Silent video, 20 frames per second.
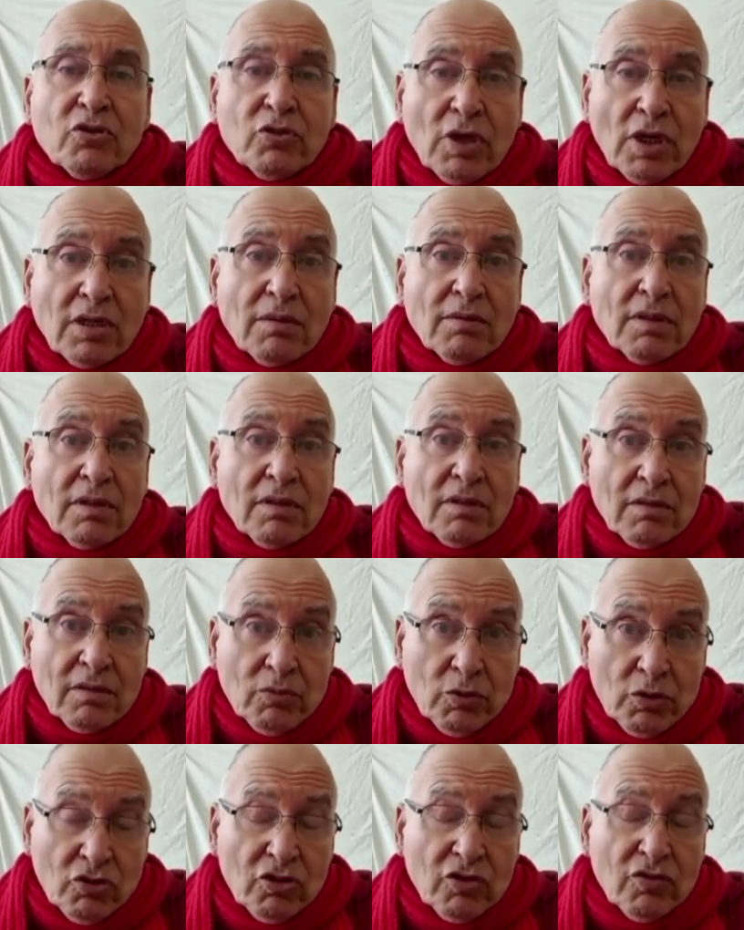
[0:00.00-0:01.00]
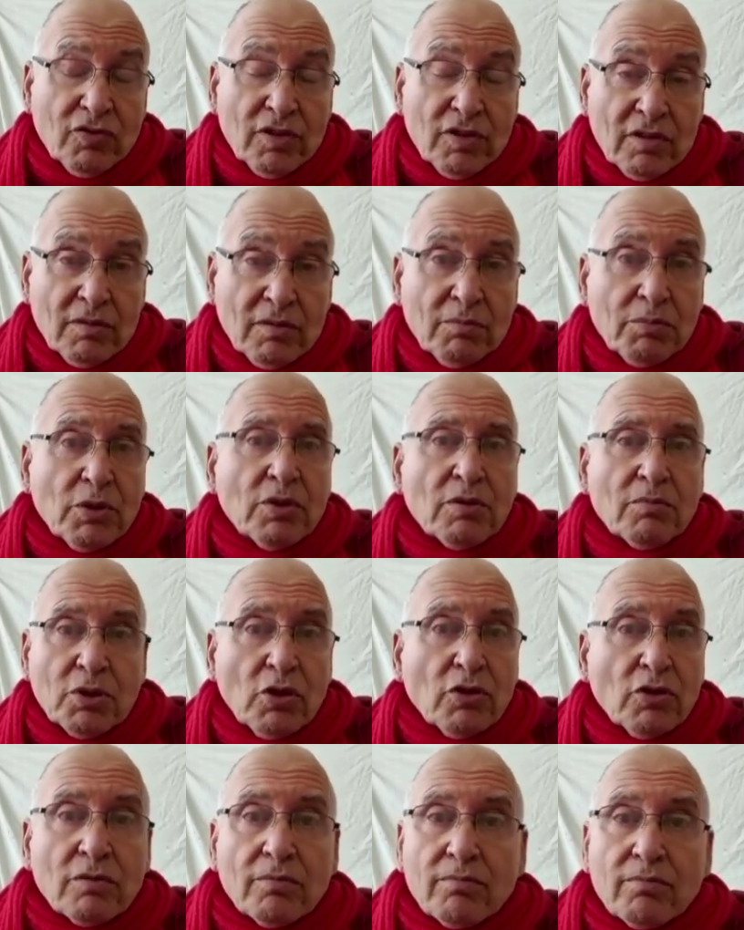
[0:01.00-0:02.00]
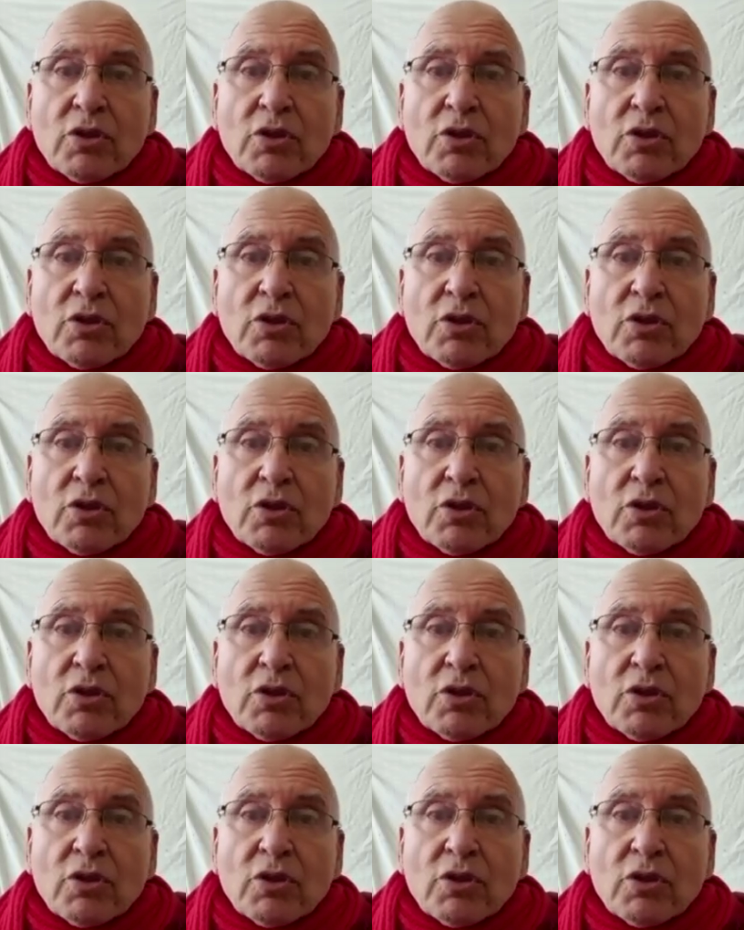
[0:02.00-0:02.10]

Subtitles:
them that what she feels is important, because